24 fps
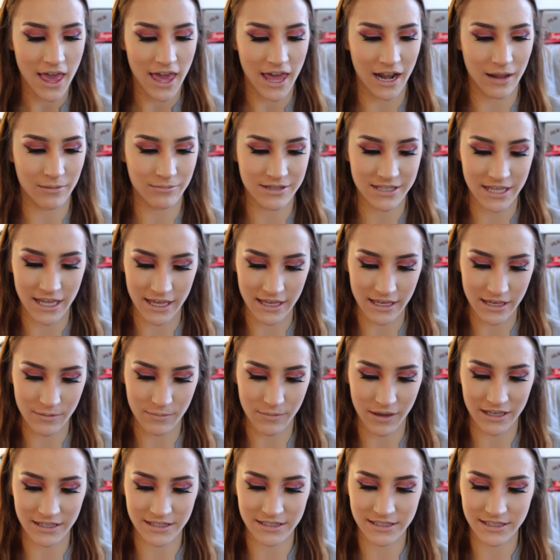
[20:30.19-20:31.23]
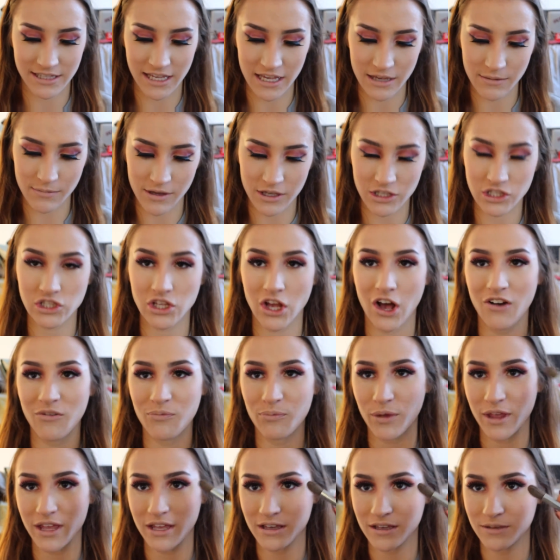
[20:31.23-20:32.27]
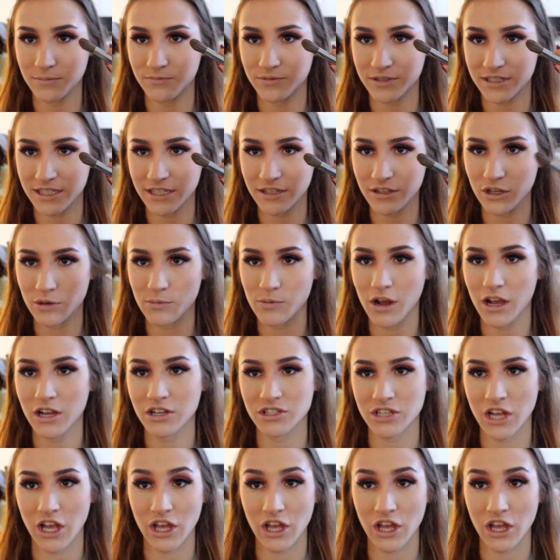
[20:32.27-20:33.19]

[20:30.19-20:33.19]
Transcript: and I'm taking my Sigma Soft Blend Concealer Brush.